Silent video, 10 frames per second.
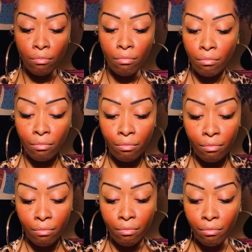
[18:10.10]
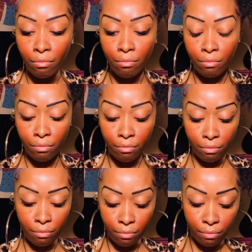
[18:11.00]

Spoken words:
Nobody speaks.